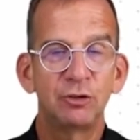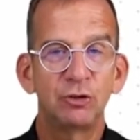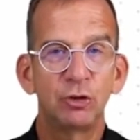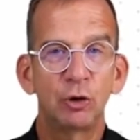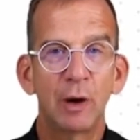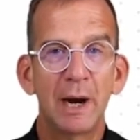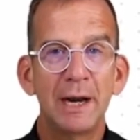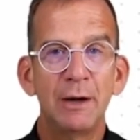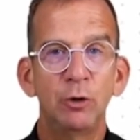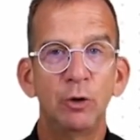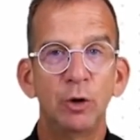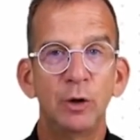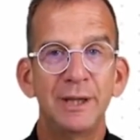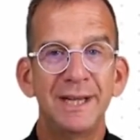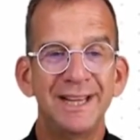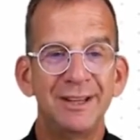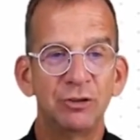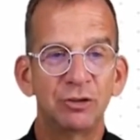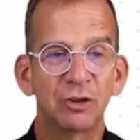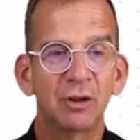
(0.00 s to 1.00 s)
dry run
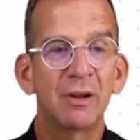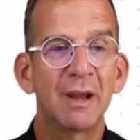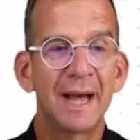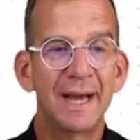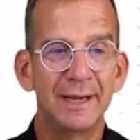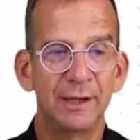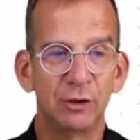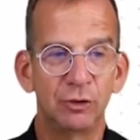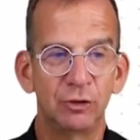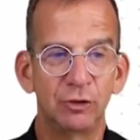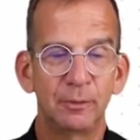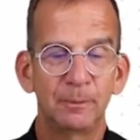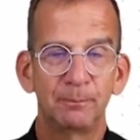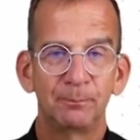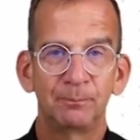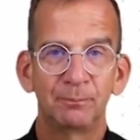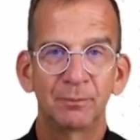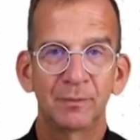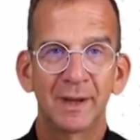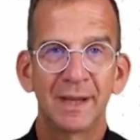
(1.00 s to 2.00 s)
is client.
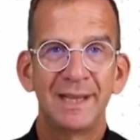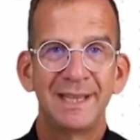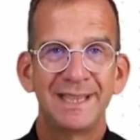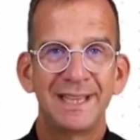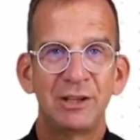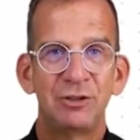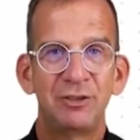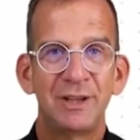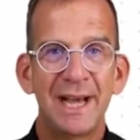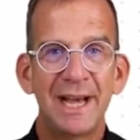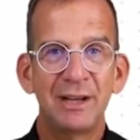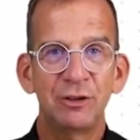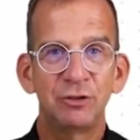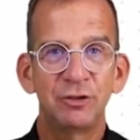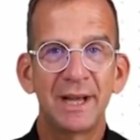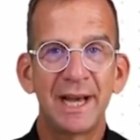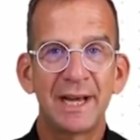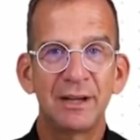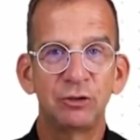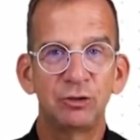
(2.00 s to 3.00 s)
This
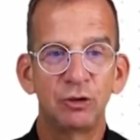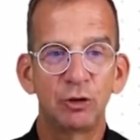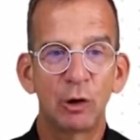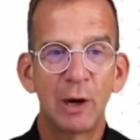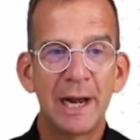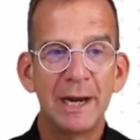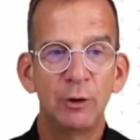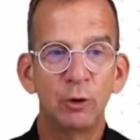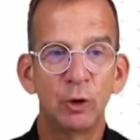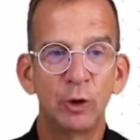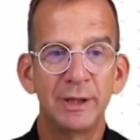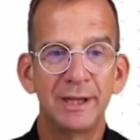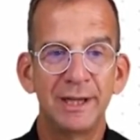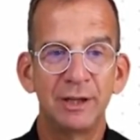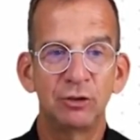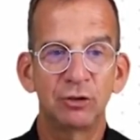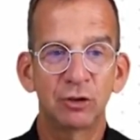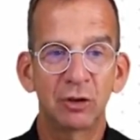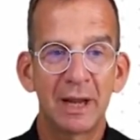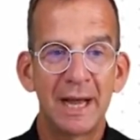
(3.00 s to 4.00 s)
dry run
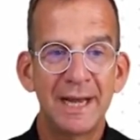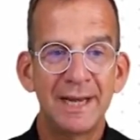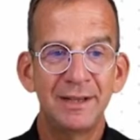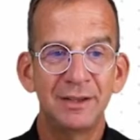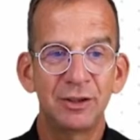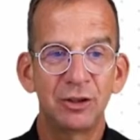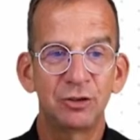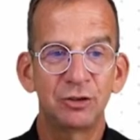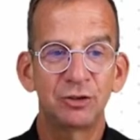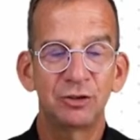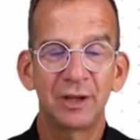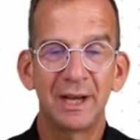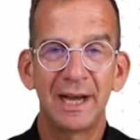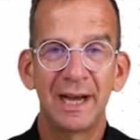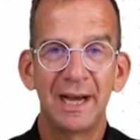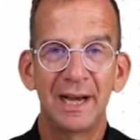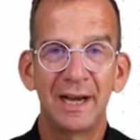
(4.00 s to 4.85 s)
is client is